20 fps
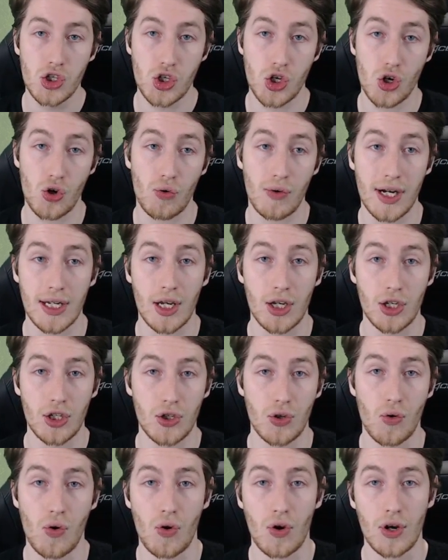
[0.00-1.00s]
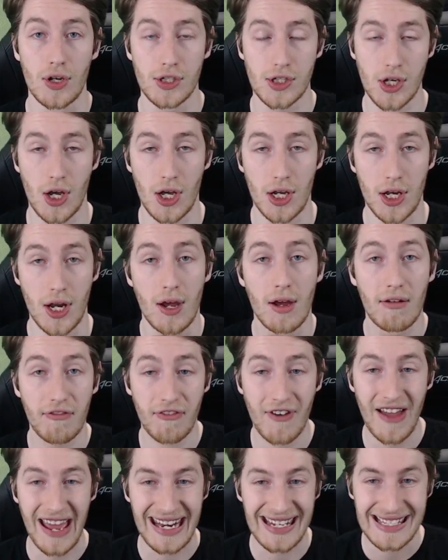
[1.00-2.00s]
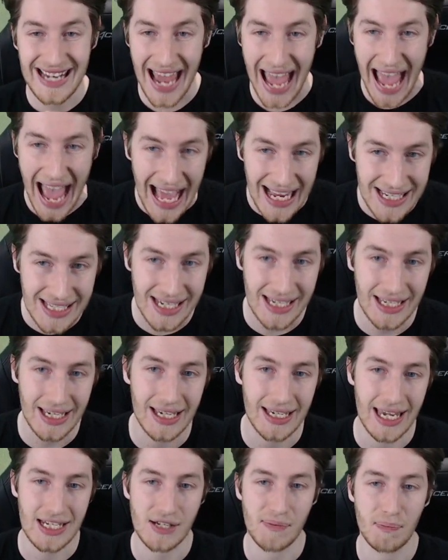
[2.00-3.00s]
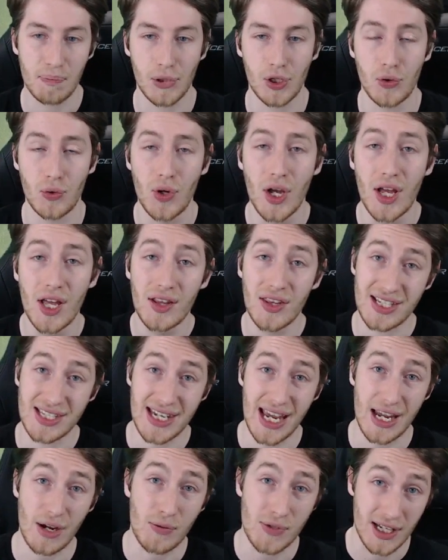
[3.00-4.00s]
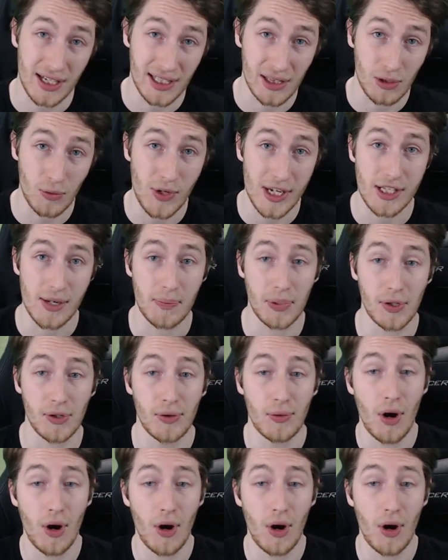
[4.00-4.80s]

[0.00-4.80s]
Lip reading: during your turn. Fantastic against blue. This deck was a little weak to blue.